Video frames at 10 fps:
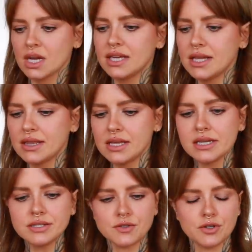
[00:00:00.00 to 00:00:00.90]
And then
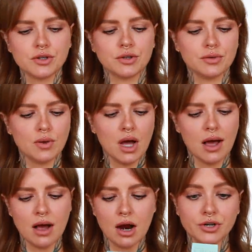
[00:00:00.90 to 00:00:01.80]
these two
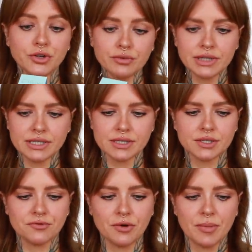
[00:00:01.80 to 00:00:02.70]
uh, are new
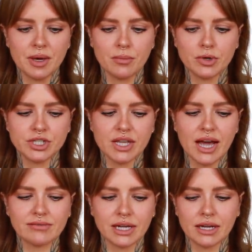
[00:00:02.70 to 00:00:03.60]
releases from them, which they
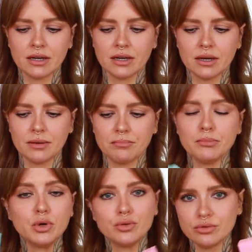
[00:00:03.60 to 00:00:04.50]
have like a
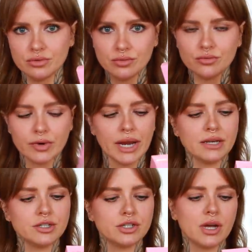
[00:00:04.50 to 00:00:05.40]
moon
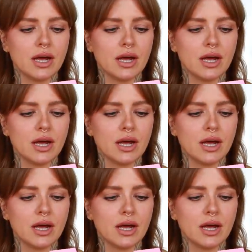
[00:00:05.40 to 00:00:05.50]
range.